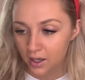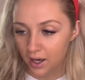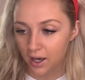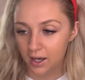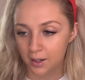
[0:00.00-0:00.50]

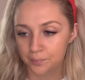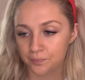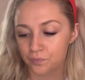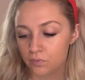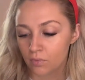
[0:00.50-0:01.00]

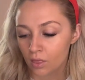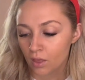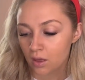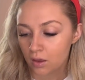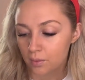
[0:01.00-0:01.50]

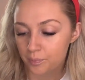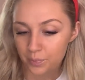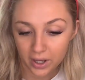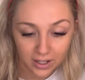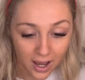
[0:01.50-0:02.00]

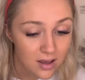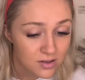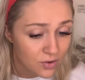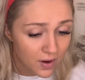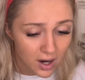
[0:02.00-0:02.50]
But yeah,
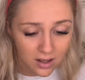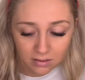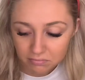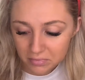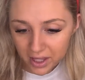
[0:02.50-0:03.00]
so far
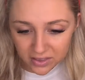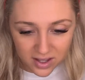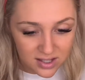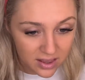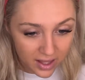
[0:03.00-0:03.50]
I like
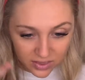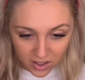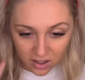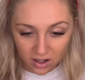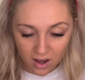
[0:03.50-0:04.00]
this. I like
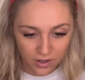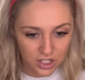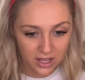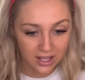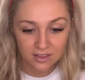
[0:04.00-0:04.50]
the
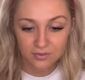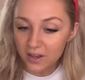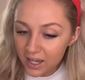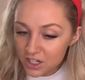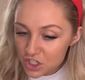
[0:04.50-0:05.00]
coverage, I like the
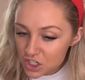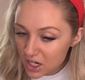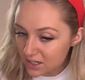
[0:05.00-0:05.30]
finish.